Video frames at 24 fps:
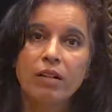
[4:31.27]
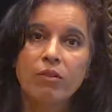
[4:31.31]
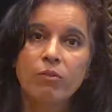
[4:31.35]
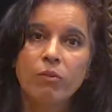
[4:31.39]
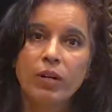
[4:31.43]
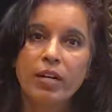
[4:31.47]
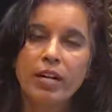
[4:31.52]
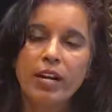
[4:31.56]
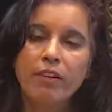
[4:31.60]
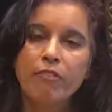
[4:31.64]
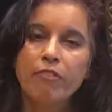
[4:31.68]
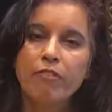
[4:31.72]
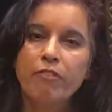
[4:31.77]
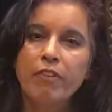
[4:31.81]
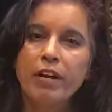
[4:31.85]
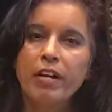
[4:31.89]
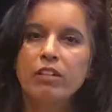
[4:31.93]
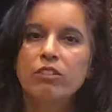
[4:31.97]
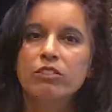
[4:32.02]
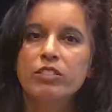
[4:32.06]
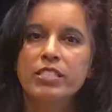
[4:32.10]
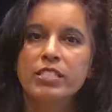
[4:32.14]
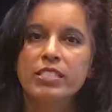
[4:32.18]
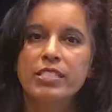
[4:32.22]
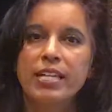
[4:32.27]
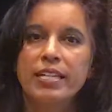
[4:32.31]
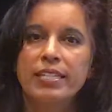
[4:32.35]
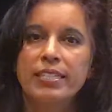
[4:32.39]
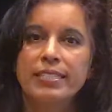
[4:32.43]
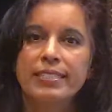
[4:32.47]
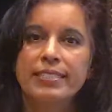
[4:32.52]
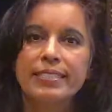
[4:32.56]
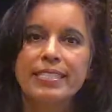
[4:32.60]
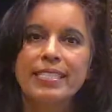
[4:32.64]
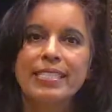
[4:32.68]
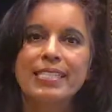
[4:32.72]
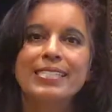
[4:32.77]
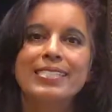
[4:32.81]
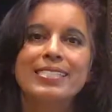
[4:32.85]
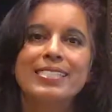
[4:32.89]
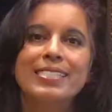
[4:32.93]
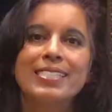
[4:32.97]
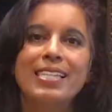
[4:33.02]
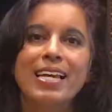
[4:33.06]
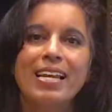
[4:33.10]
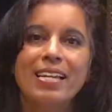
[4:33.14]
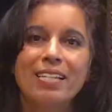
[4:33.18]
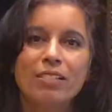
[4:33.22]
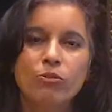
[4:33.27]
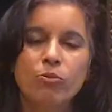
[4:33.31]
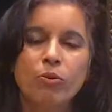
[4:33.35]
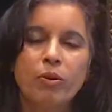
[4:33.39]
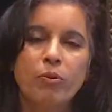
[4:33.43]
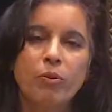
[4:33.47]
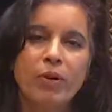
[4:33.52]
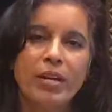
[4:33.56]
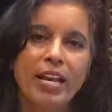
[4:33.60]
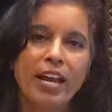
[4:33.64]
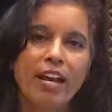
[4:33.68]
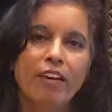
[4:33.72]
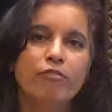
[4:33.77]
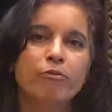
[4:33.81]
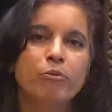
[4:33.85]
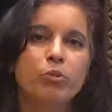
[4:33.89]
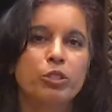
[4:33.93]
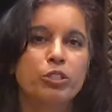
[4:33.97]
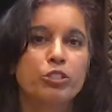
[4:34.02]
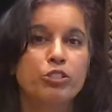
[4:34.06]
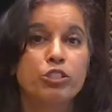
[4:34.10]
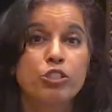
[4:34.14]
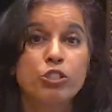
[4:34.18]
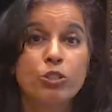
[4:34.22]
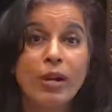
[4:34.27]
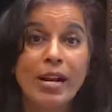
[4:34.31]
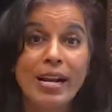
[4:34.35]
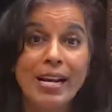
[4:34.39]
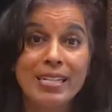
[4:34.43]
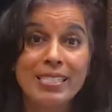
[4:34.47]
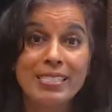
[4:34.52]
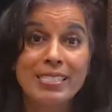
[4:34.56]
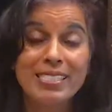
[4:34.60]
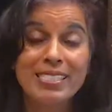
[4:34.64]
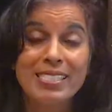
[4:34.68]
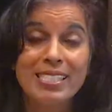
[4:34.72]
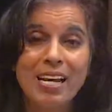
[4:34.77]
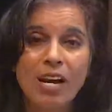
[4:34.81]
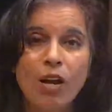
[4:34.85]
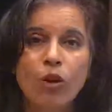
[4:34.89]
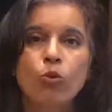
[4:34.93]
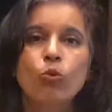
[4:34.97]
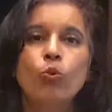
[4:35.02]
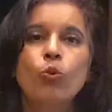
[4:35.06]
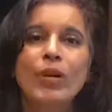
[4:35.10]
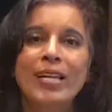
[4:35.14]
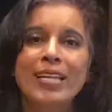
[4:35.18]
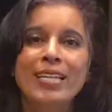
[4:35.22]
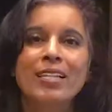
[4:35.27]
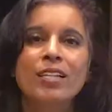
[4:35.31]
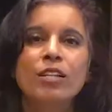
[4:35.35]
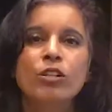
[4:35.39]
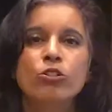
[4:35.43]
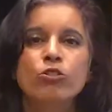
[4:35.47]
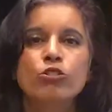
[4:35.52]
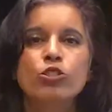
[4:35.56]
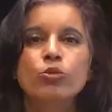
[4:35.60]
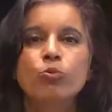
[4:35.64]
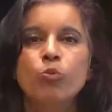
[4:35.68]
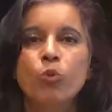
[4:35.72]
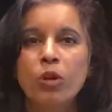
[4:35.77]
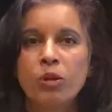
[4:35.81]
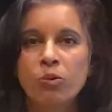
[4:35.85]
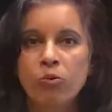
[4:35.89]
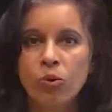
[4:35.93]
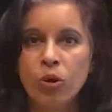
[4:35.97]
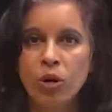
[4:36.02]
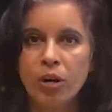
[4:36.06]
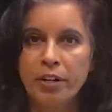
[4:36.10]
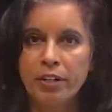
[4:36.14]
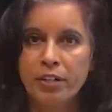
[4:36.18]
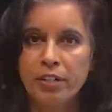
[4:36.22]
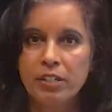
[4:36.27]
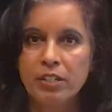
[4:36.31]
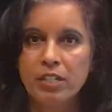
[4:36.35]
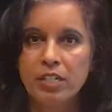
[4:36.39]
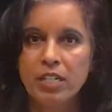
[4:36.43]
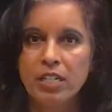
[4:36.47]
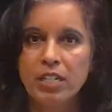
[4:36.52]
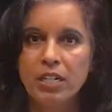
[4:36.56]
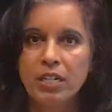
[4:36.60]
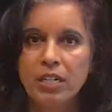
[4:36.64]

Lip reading: And what I've found is that in these days where we have more stress, we lose more water.